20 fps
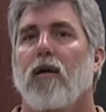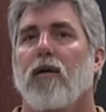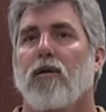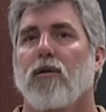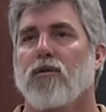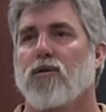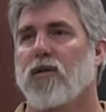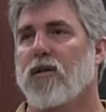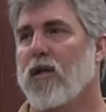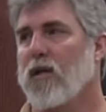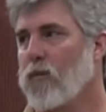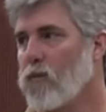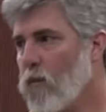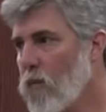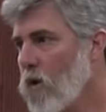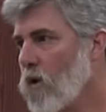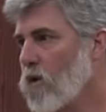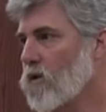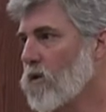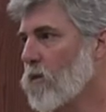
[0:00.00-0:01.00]
you're seeing
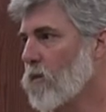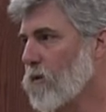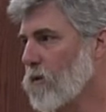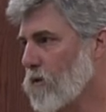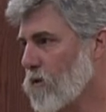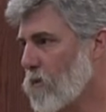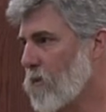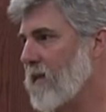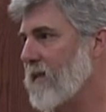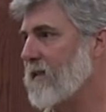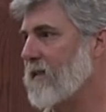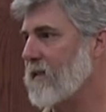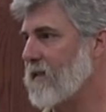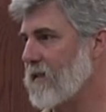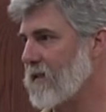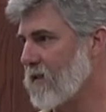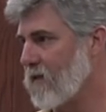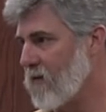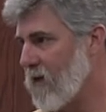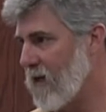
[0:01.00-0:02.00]
multiple
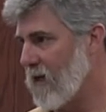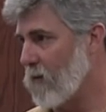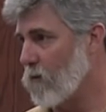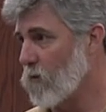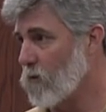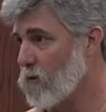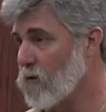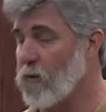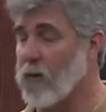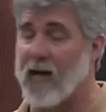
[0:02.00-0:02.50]
species of animals.